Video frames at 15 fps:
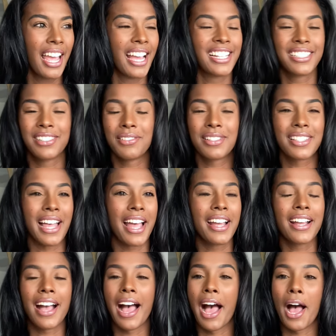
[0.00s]
And she was
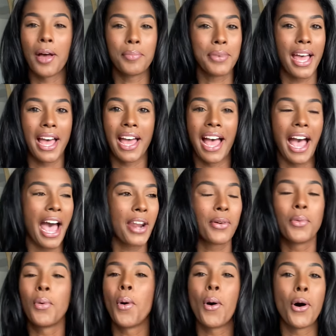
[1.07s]
like, I
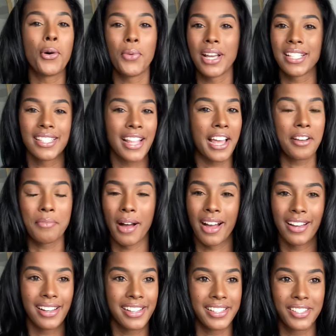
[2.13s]
don't always like my
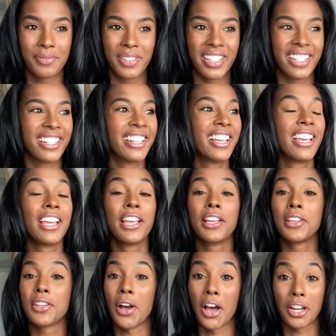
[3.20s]
husband.
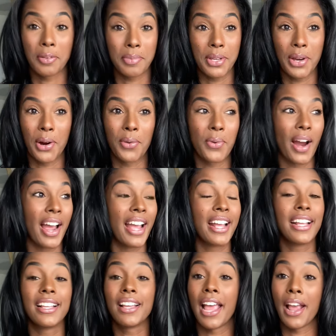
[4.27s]
Y'all'll be all
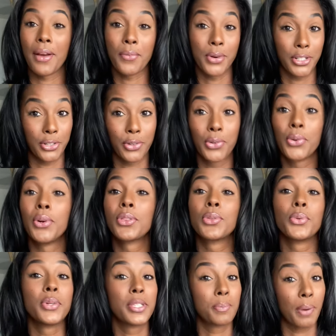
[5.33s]
right. What you're going
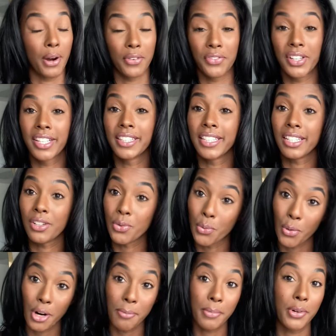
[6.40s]
through is perfectly
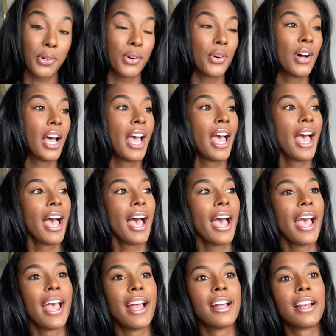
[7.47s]
normal.
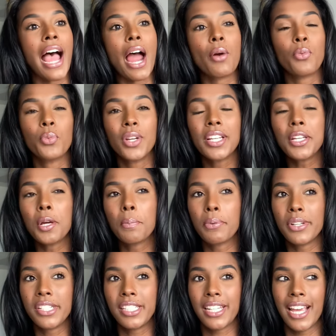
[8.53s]
And I really
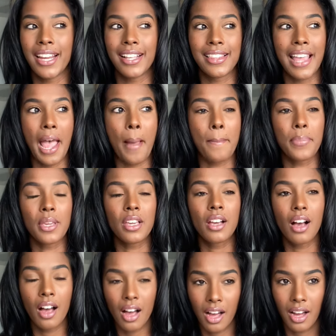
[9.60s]
appreciated that
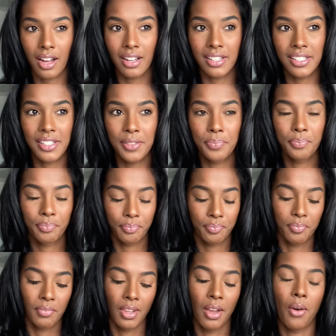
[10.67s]
because
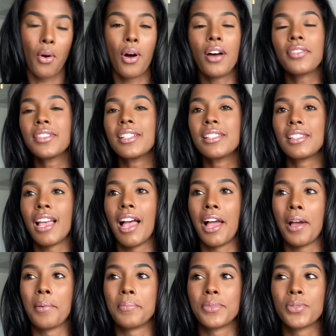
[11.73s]

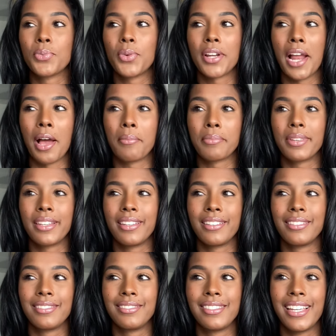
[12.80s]
oftentimes when I'm
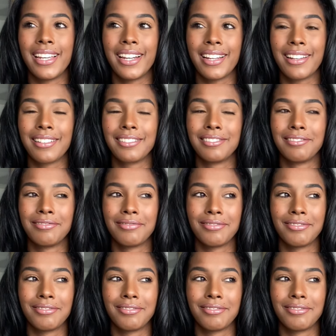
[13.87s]
getting,